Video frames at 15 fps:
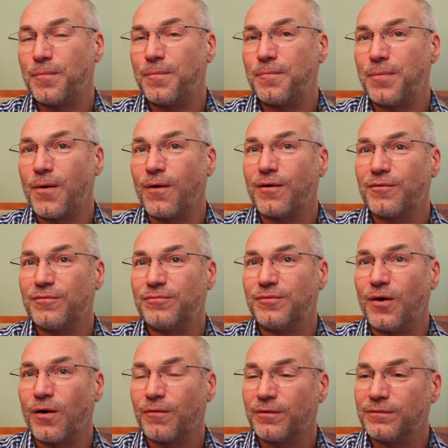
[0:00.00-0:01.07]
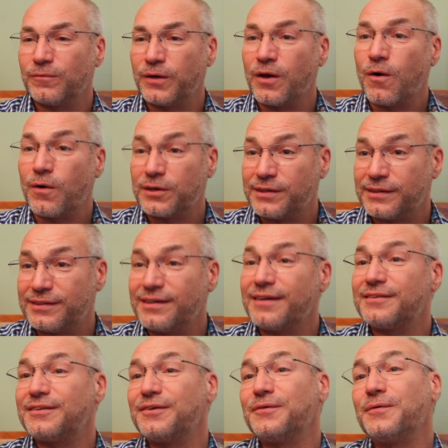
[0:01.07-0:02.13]
part of our
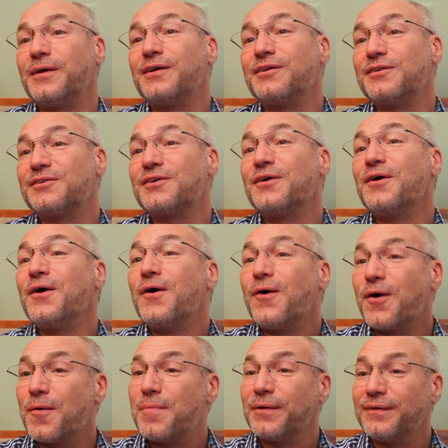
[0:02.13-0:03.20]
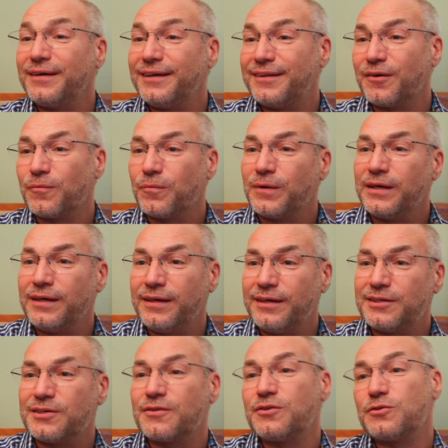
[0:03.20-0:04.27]
success to is our ability to read
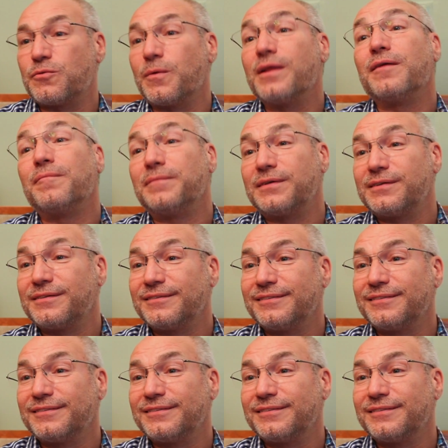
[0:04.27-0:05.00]
each other's rhythms